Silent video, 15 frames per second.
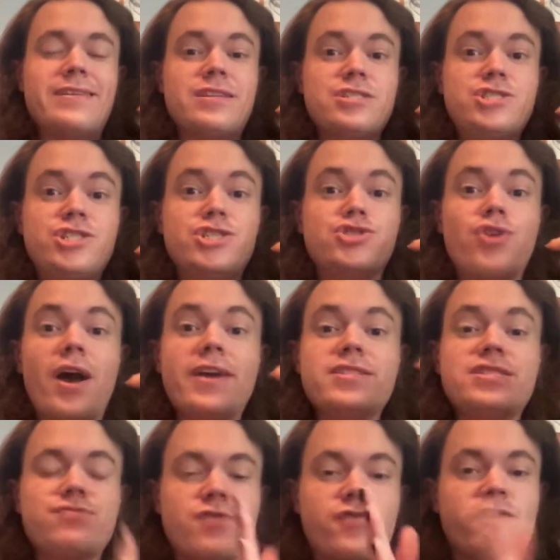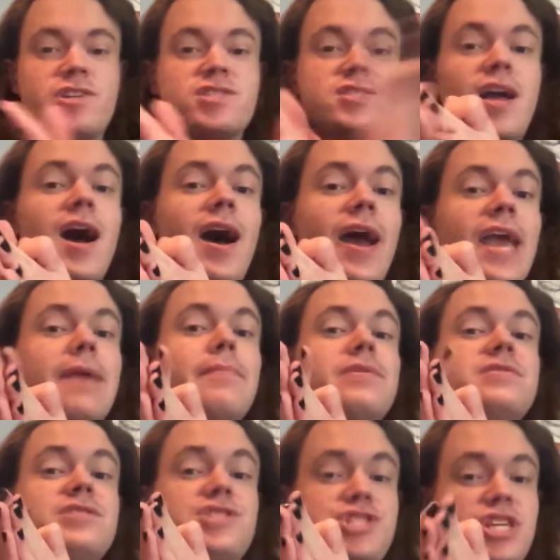she tries to reverse time
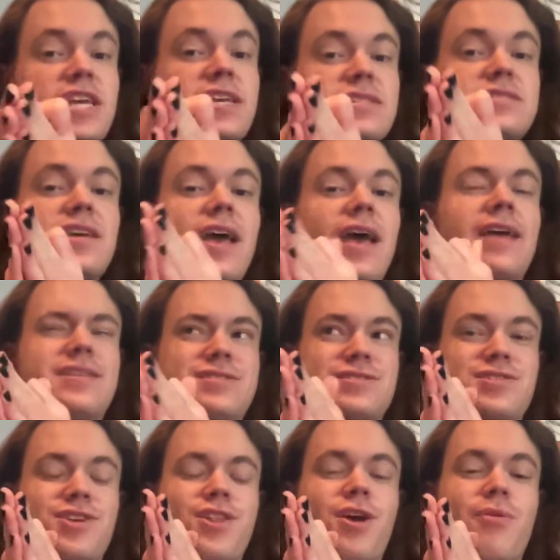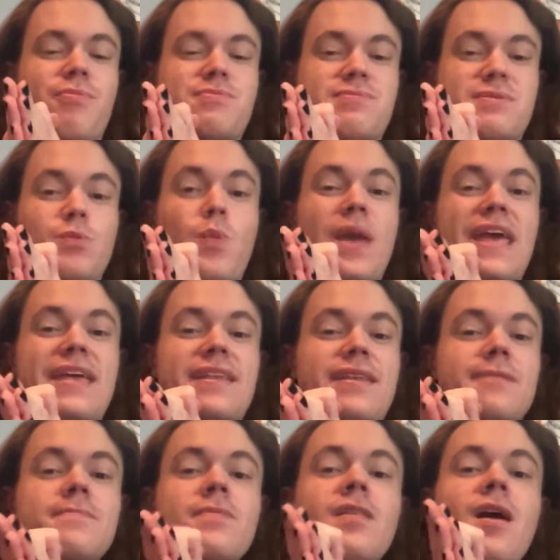to cheat and, you know,
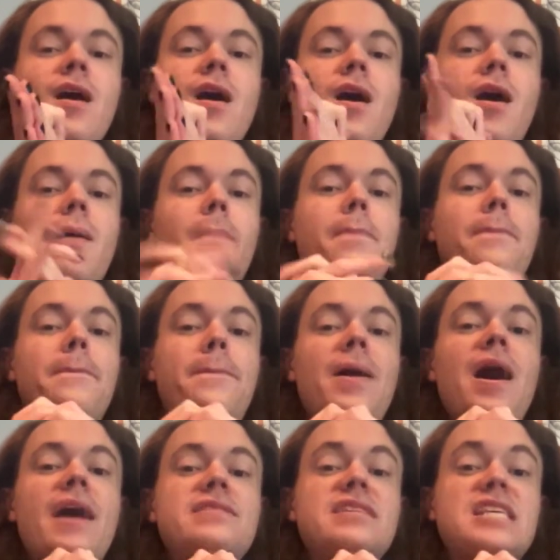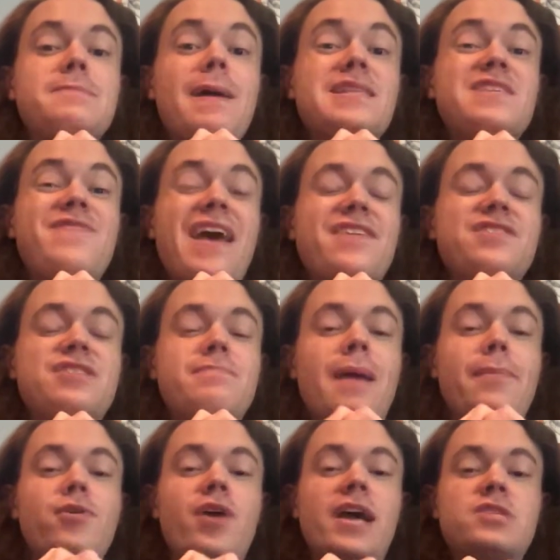win. But despite the fact that she
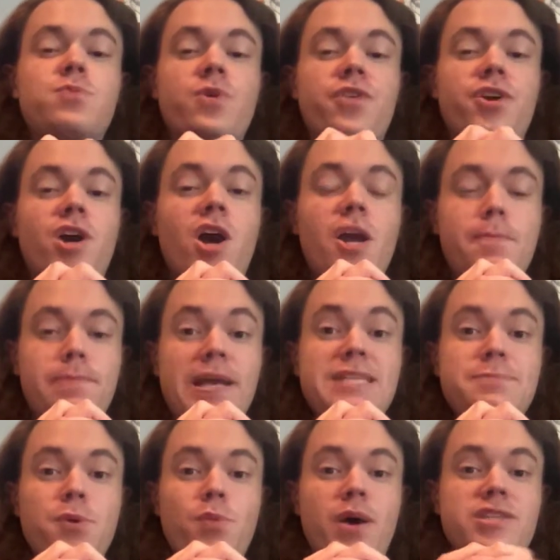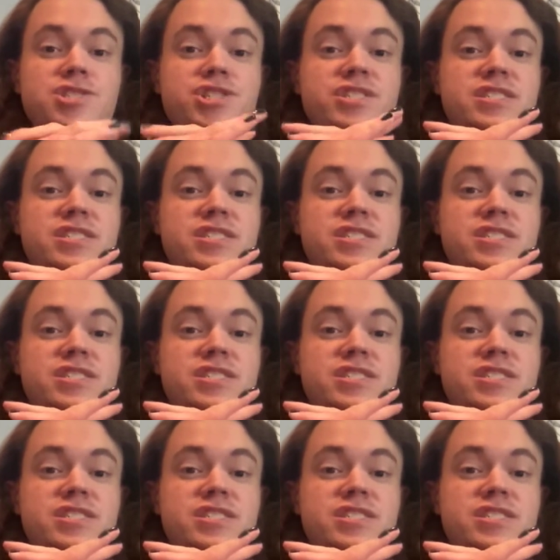memorized where the card placement was, she